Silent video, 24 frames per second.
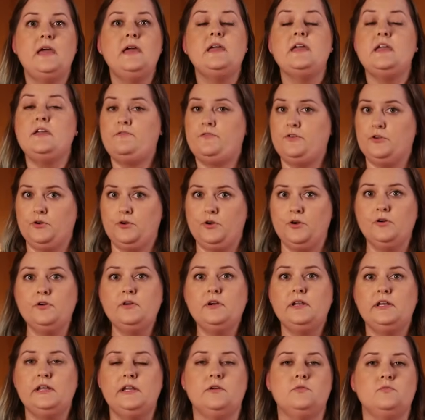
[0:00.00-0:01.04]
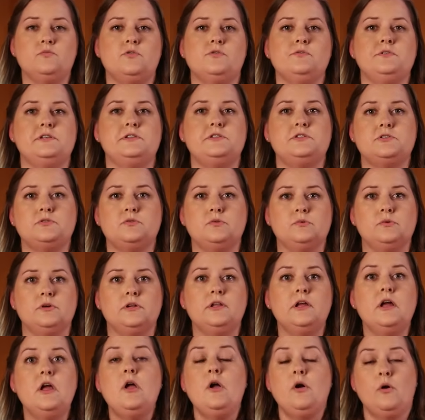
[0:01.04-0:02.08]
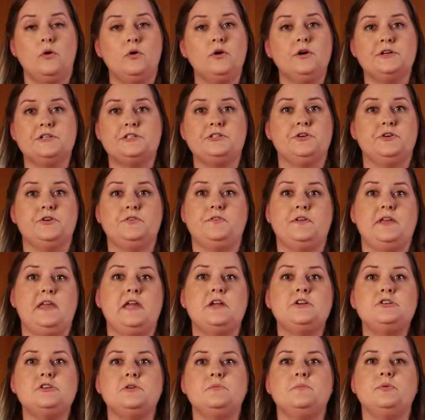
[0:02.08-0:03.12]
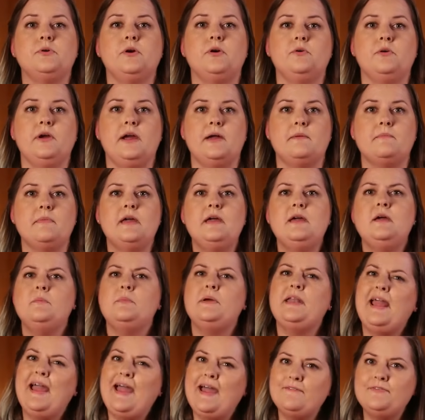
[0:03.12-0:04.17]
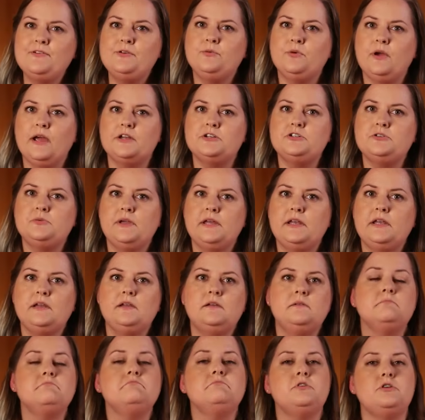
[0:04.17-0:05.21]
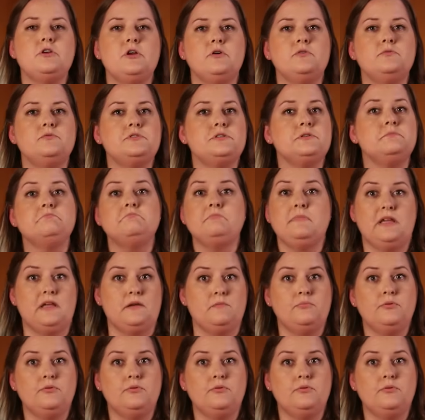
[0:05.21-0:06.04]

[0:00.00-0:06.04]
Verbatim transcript: If you're currently enrolled in school or a certification program but haven't graduated, note in